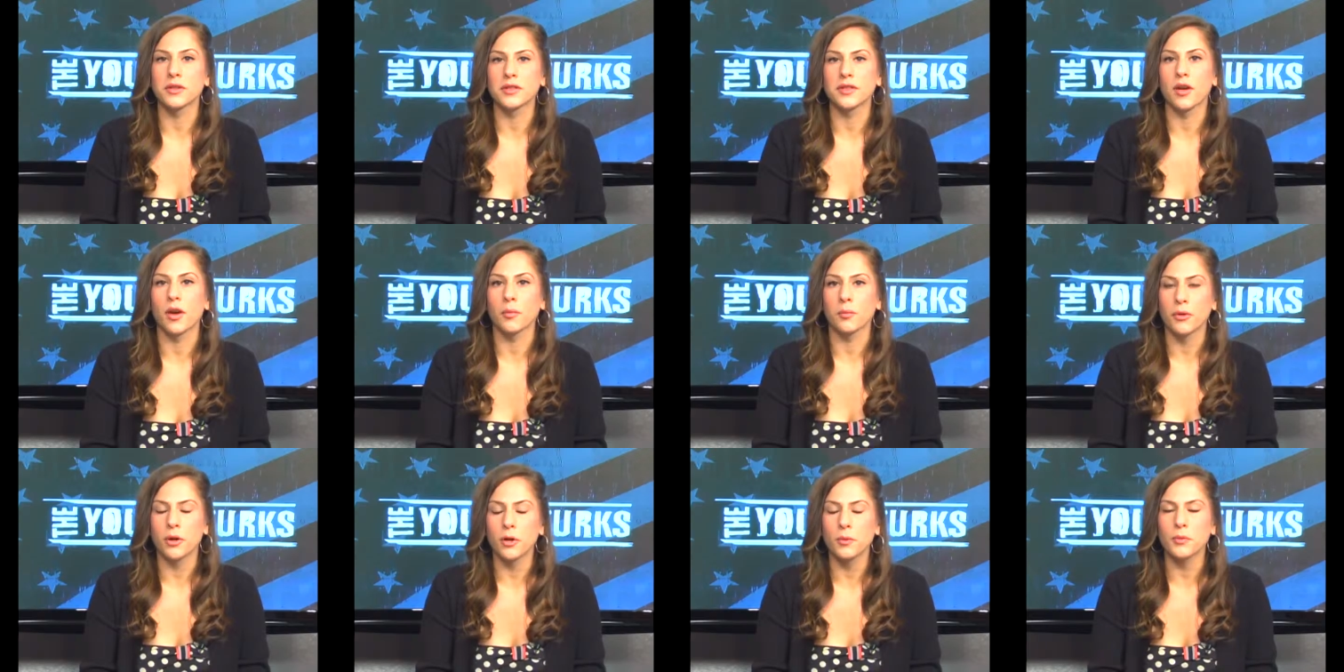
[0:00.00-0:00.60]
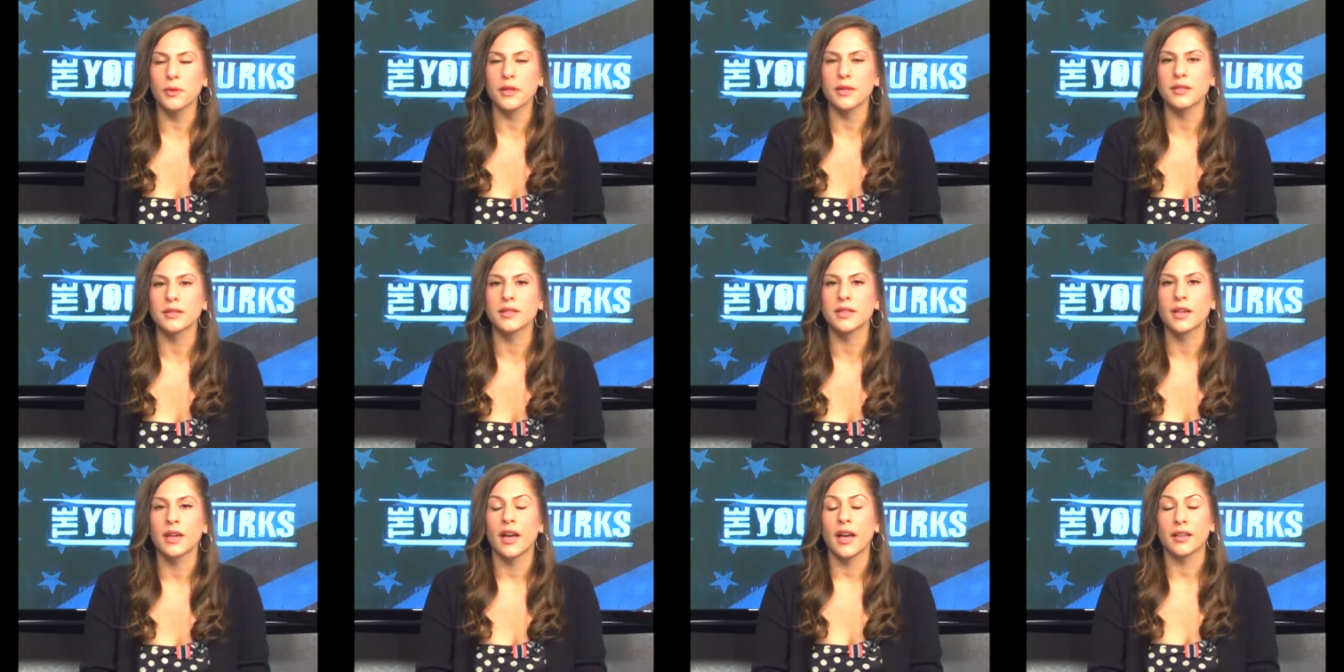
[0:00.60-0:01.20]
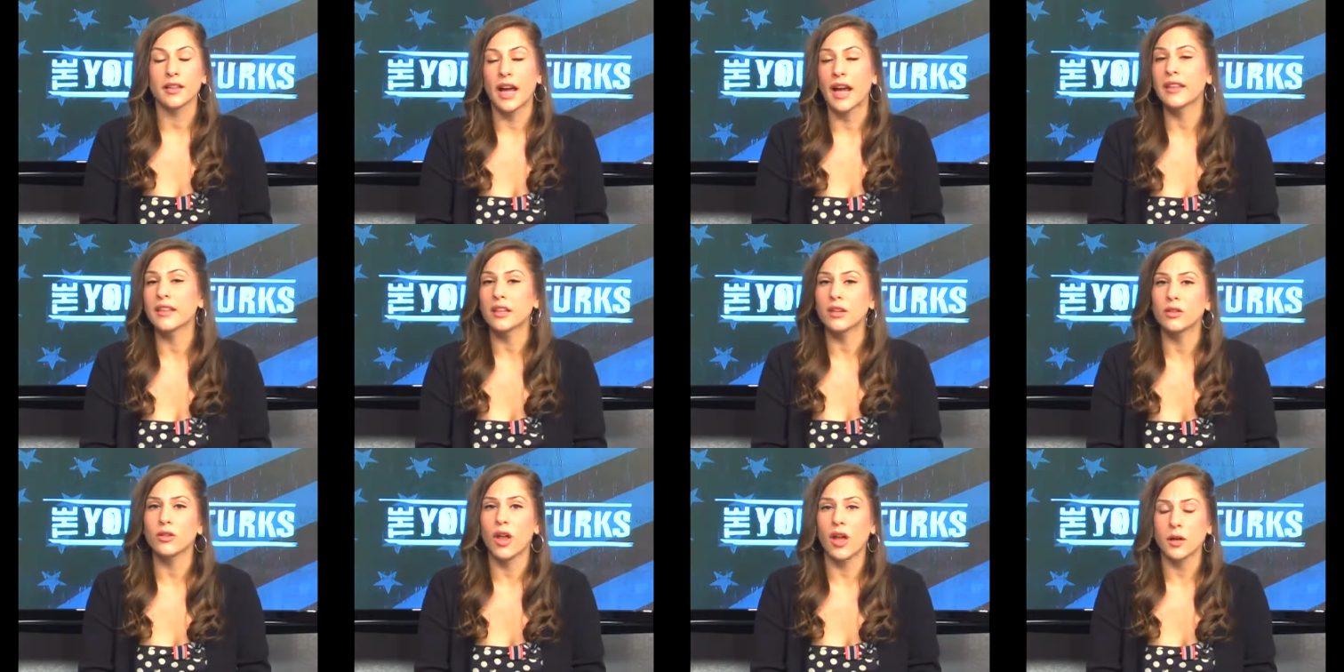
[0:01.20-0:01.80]
or is it on purpose? And I
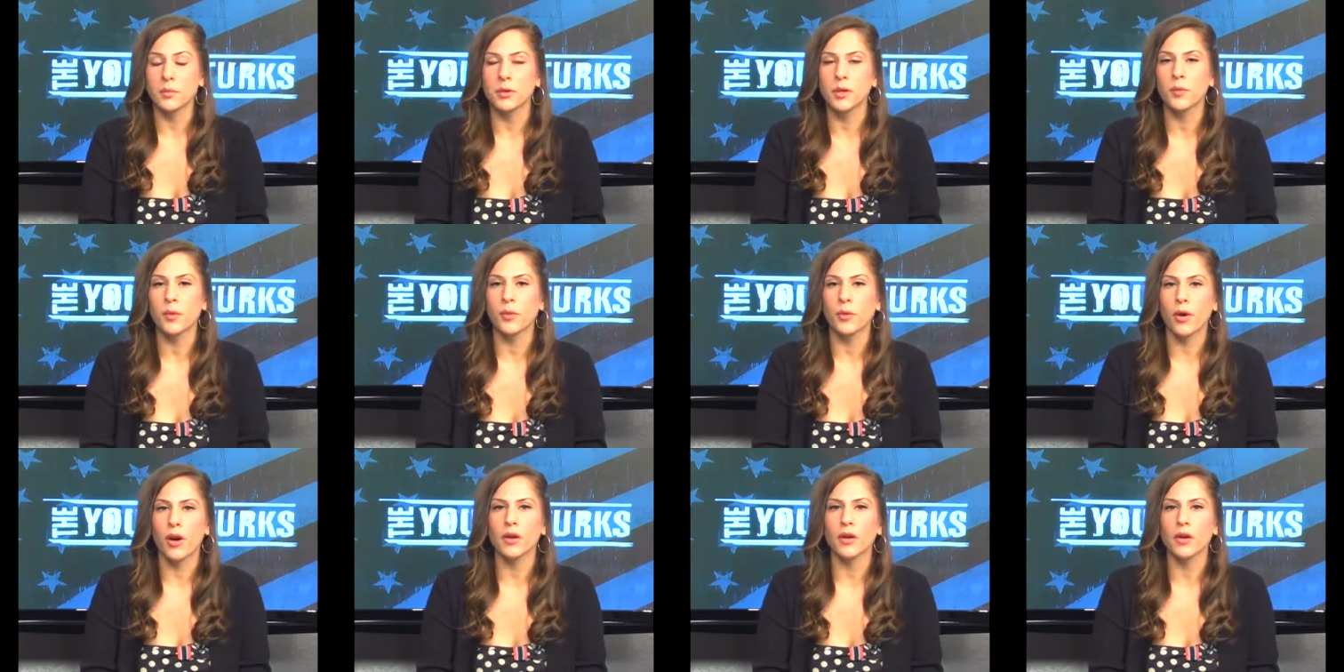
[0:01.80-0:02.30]
think a lot of people